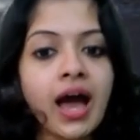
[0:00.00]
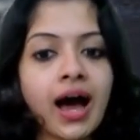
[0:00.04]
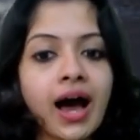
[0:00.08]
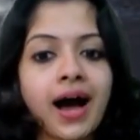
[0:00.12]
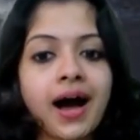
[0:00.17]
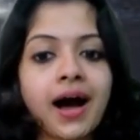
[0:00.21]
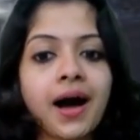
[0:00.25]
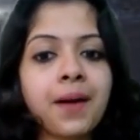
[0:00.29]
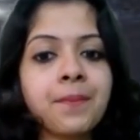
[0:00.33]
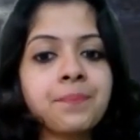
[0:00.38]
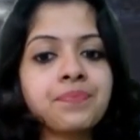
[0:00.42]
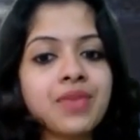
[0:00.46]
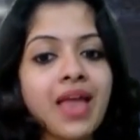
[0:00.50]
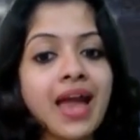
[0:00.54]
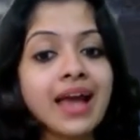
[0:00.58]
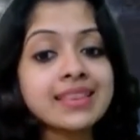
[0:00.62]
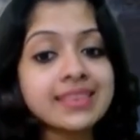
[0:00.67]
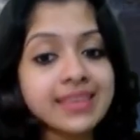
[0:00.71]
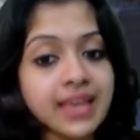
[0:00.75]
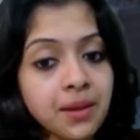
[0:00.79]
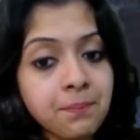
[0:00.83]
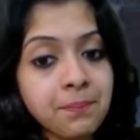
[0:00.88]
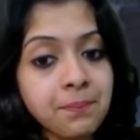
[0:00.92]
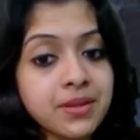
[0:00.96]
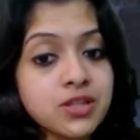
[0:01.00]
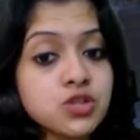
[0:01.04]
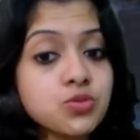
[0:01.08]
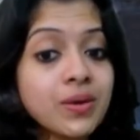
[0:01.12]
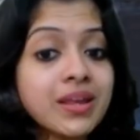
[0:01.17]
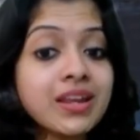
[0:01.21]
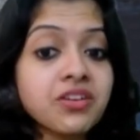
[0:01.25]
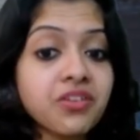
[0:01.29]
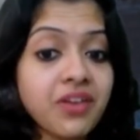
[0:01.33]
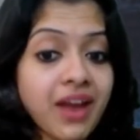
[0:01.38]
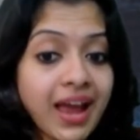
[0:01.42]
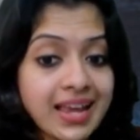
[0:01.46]
And then
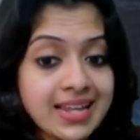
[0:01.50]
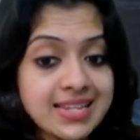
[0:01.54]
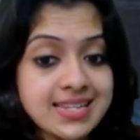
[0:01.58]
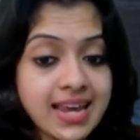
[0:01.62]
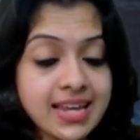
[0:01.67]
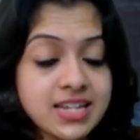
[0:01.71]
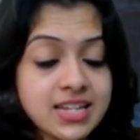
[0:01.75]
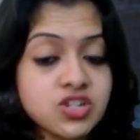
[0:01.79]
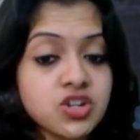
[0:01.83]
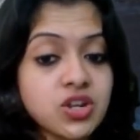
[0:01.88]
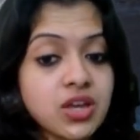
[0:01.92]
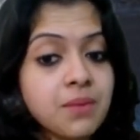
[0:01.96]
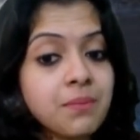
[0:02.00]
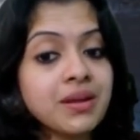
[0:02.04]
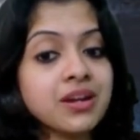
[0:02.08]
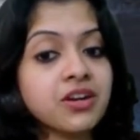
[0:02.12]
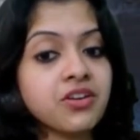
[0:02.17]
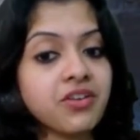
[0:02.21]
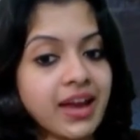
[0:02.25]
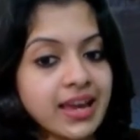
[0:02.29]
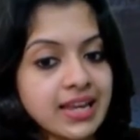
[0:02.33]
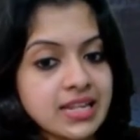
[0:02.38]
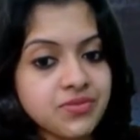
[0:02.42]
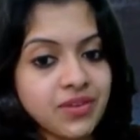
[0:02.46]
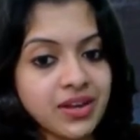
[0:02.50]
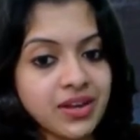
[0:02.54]
between right atrium and right